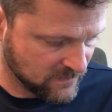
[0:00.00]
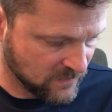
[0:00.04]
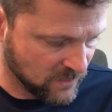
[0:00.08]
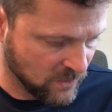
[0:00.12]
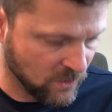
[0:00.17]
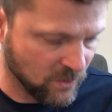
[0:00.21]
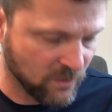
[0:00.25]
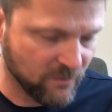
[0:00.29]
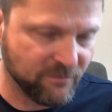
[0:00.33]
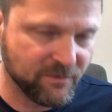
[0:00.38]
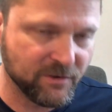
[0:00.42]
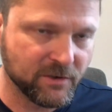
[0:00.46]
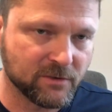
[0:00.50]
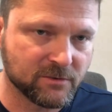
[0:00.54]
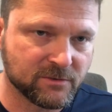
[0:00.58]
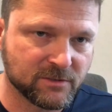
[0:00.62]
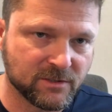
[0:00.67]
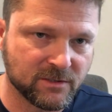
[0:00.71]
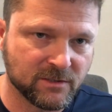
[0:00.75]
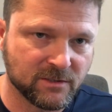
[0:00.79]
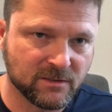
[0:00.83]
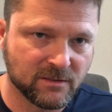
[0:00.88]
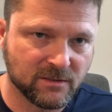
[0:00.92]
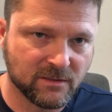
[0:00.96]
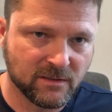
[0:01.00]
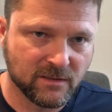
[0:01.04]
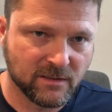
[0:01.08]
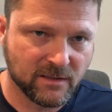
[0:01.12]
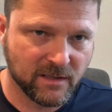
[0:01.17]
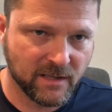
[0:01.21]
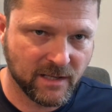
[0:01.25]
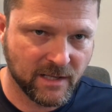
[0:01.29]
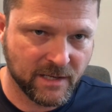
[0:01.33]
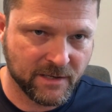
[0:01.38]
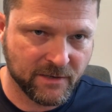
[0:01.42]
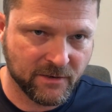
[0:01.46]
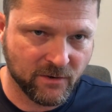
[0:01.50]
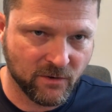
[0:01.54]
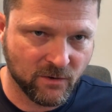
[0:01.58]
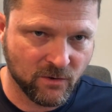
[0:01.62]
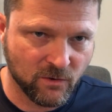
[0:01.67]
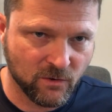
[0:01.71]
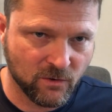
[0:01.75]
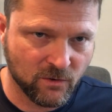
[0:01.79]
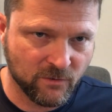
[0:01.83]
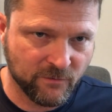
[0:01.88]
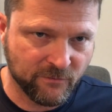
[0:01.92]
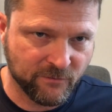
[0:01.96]
oil filter and the
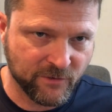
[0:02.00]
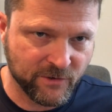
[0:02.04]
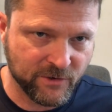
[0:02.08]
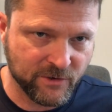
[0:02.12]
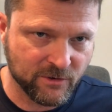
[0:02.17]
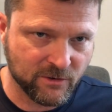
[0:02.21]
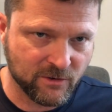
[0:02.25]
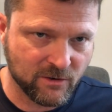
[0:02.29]
oil for your